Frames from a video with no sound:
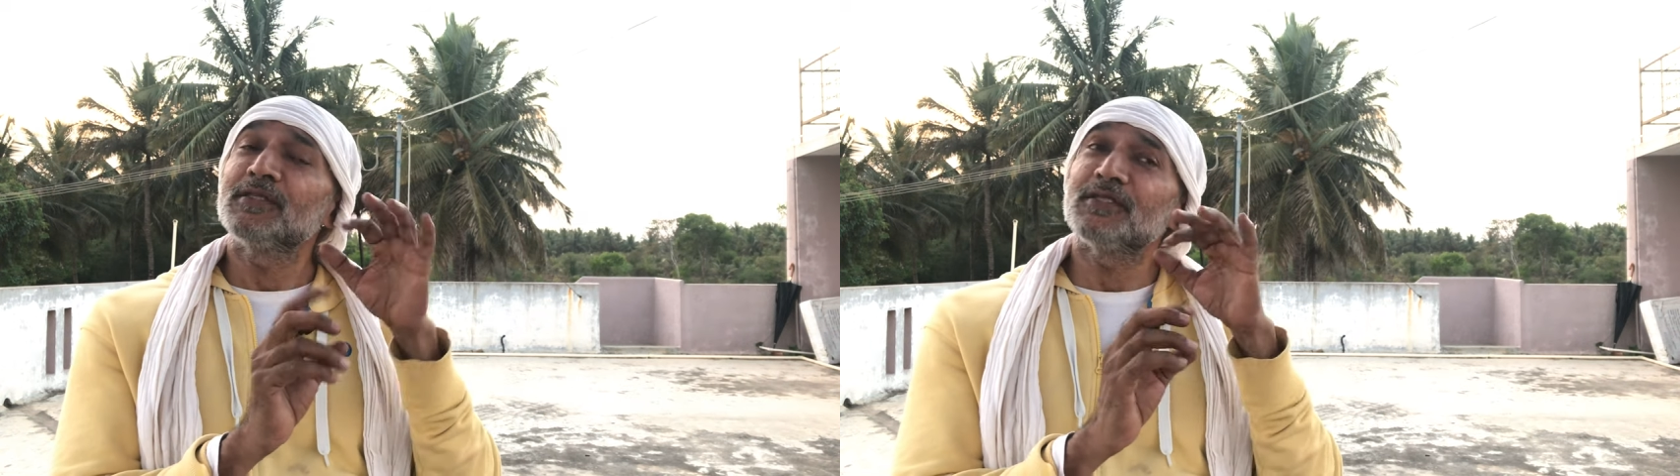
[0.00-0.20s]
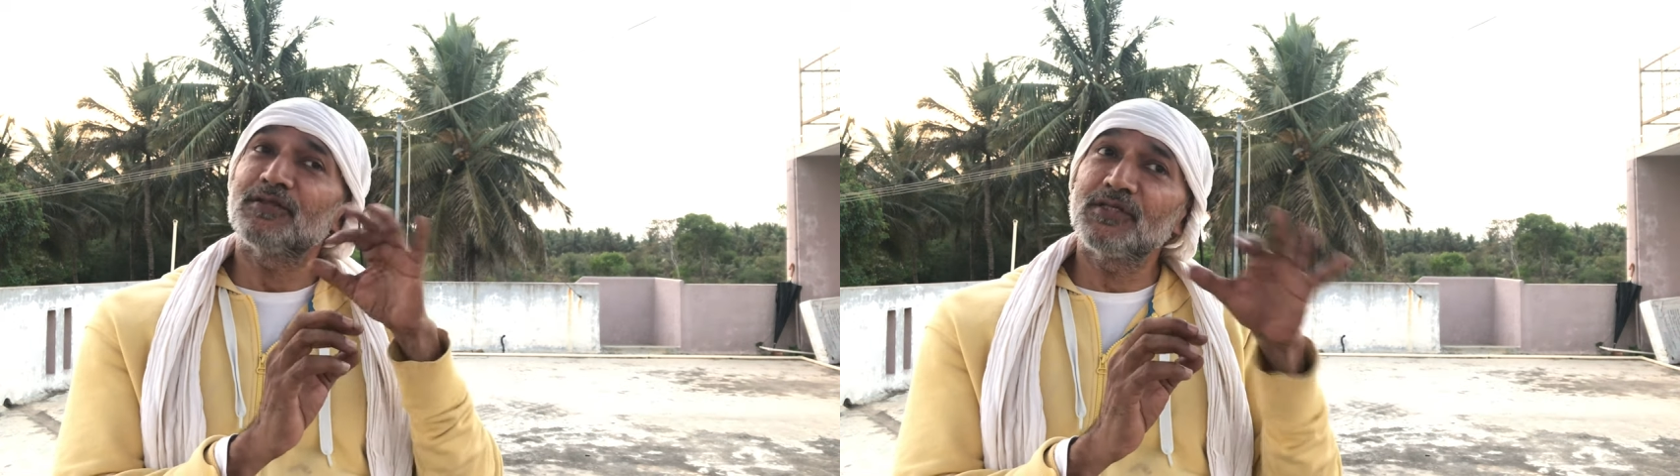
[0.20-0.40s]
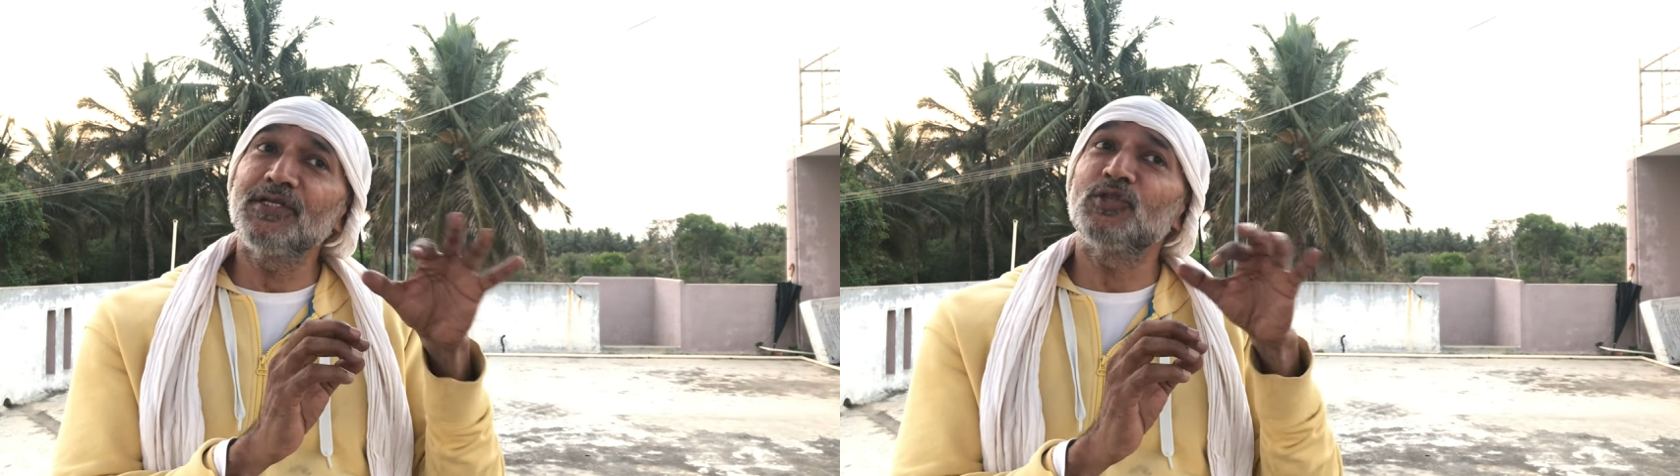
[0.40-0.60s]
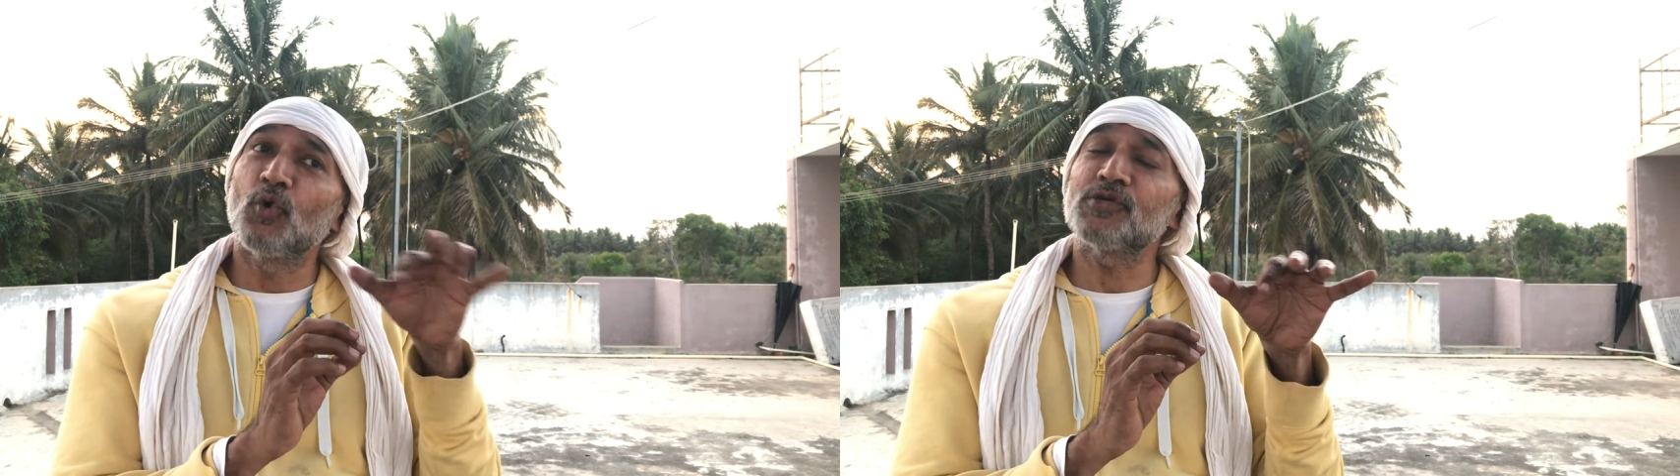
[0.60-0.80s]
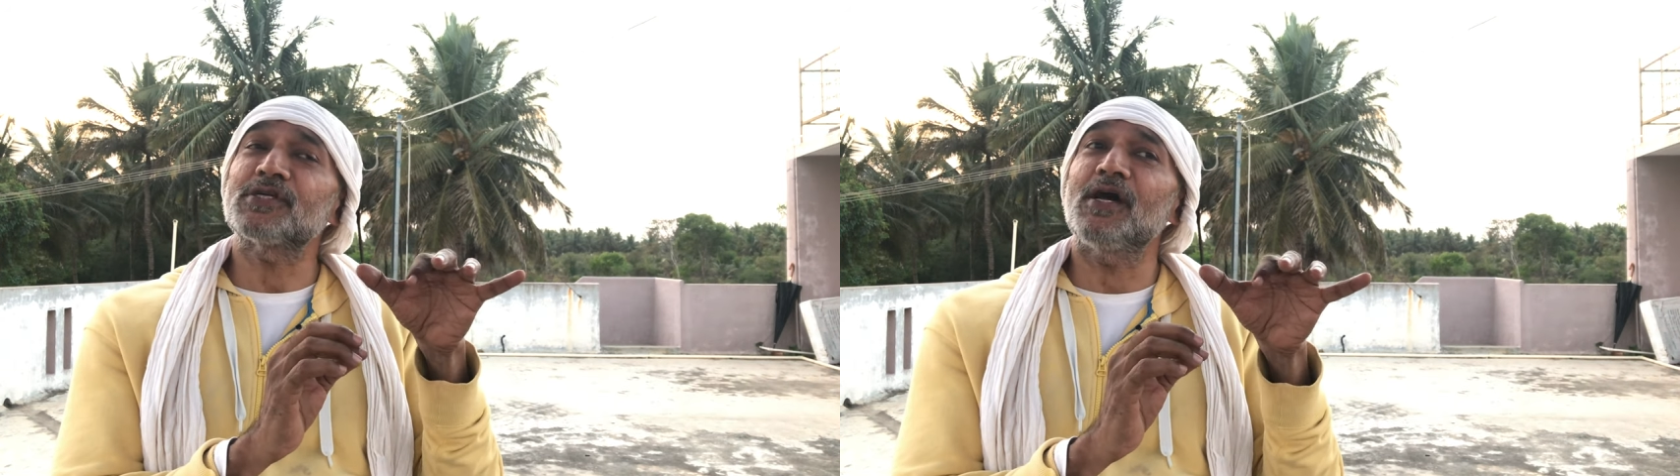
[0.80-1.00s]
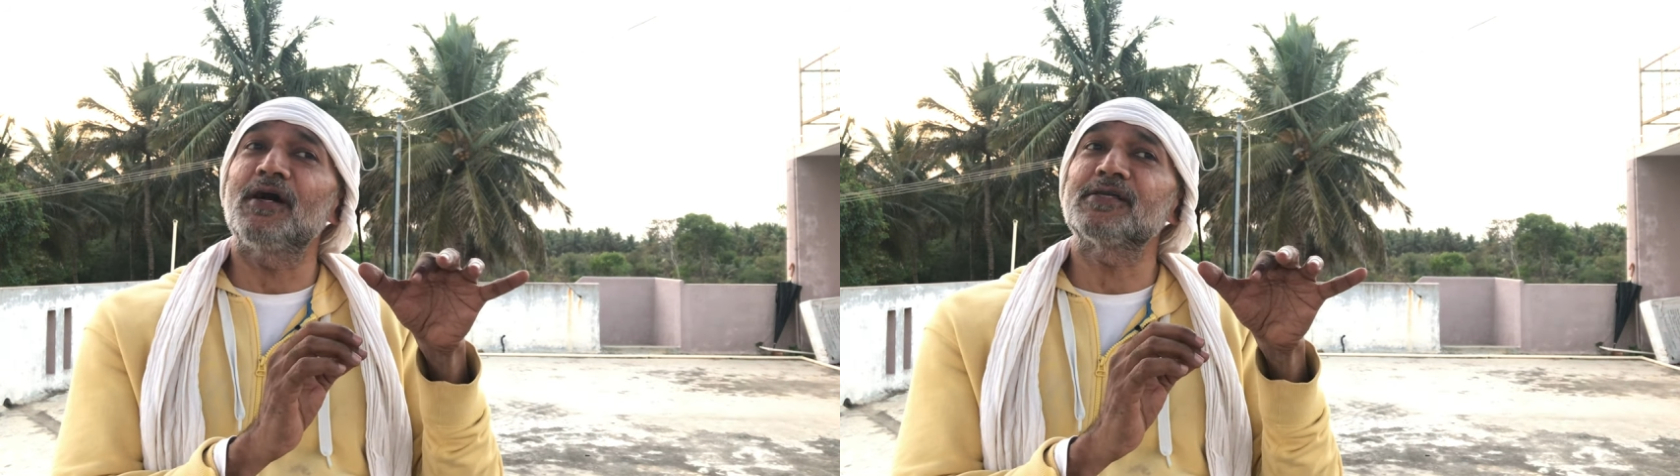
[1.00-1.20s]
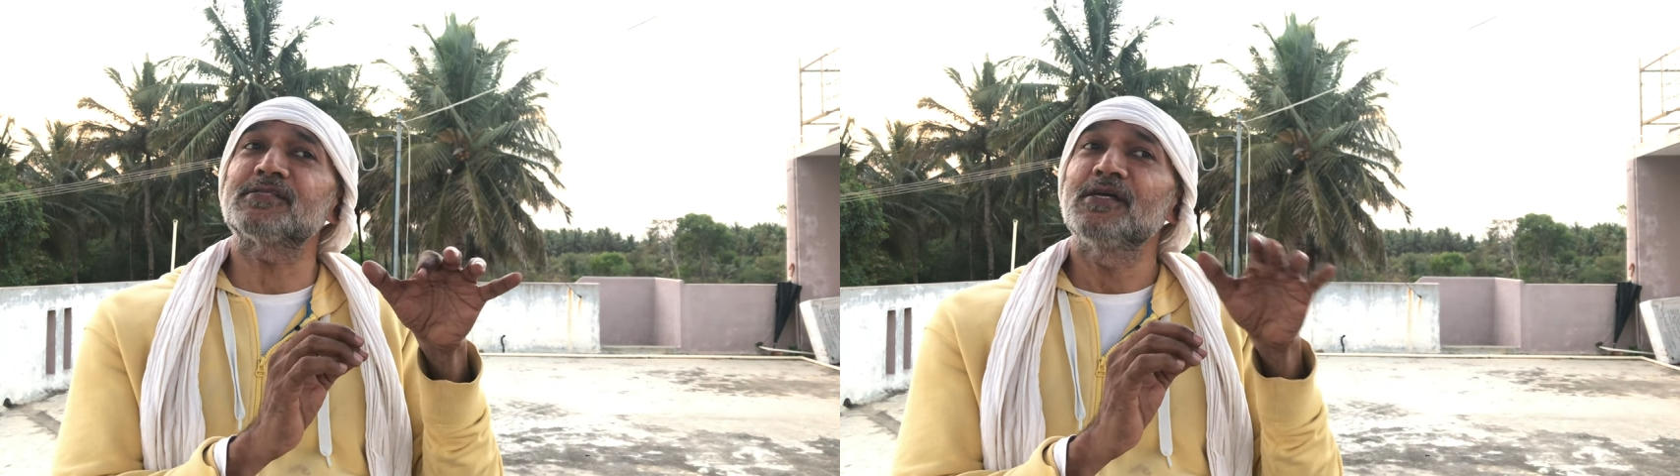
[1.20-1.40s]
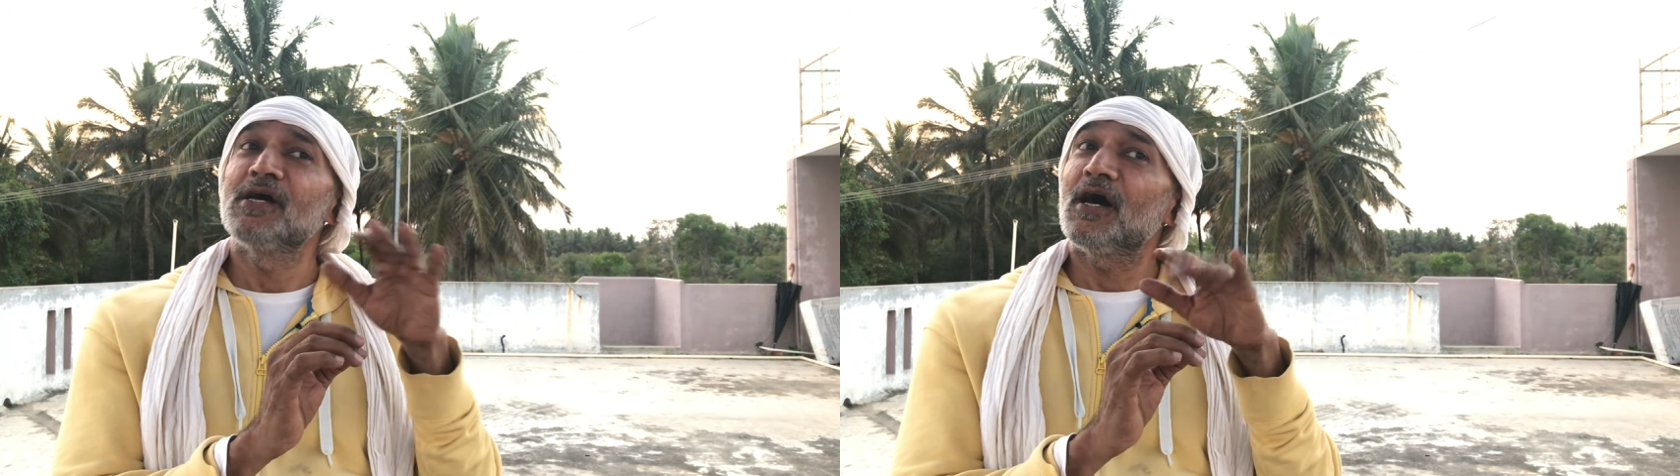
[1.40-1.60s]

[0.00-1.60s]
the three doshas